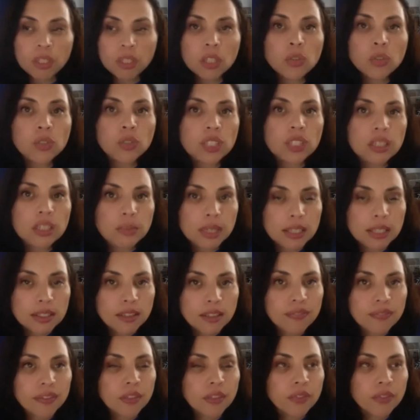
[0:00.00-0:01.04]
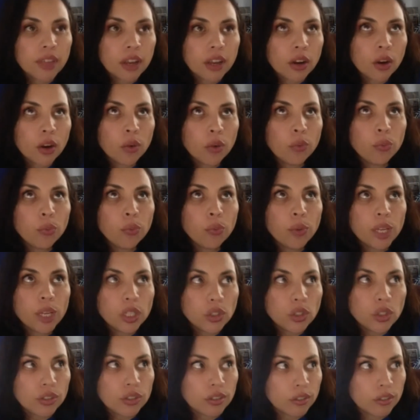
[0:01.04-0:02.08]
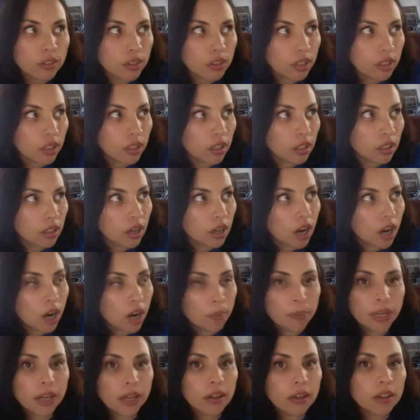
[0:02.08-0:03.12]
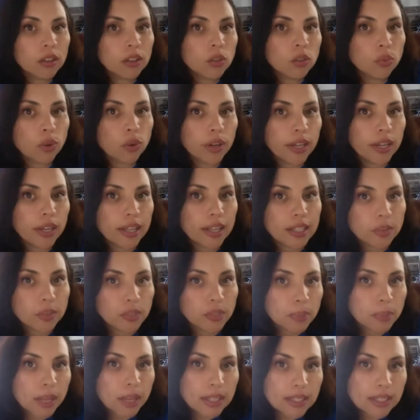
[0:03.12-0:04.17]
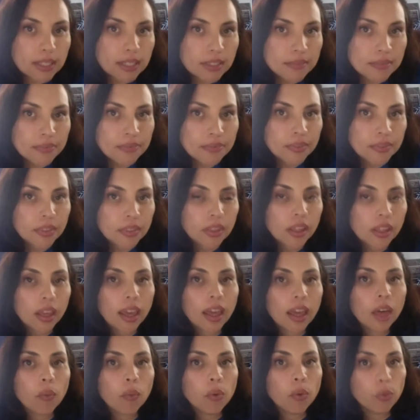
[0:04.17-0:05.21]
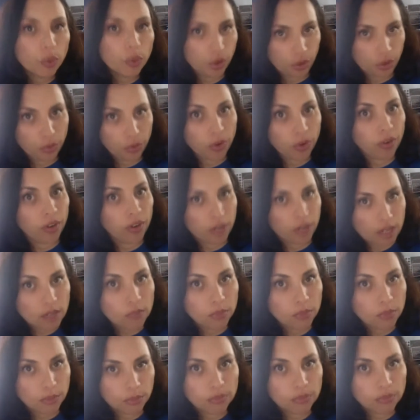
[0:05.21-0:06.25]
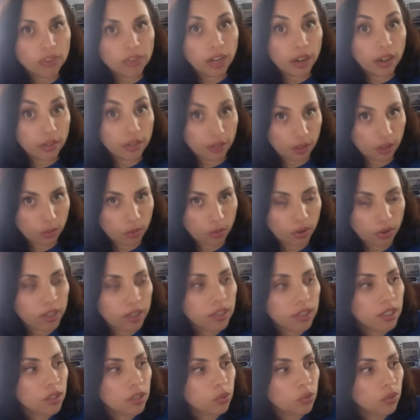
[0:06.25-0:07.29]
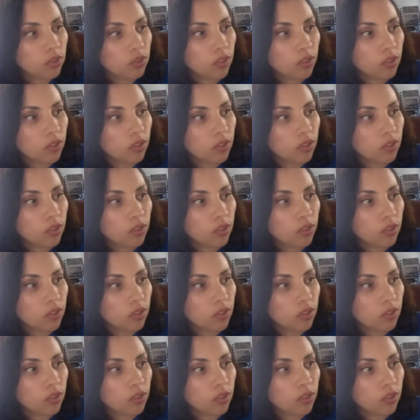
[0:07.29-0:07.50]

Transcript: interesting because I felt that originally our parents weren't as responsive, and we were worried. We were very, very worried because we thought,